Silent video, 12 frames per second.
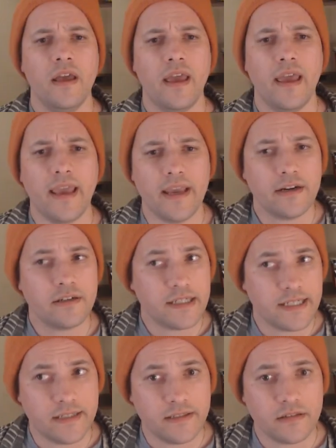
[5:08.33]

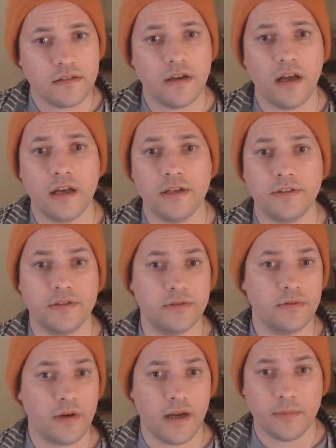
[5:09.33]
Aaron grew
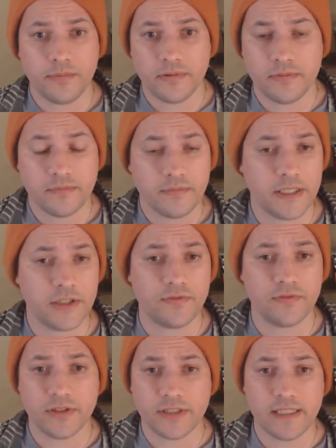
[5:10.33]
up his
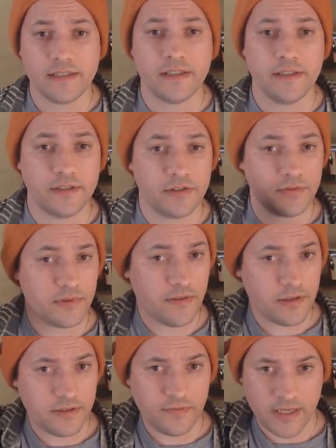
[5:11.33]
first 18 years with
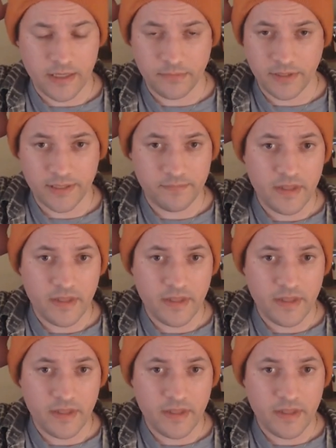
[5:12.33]
his family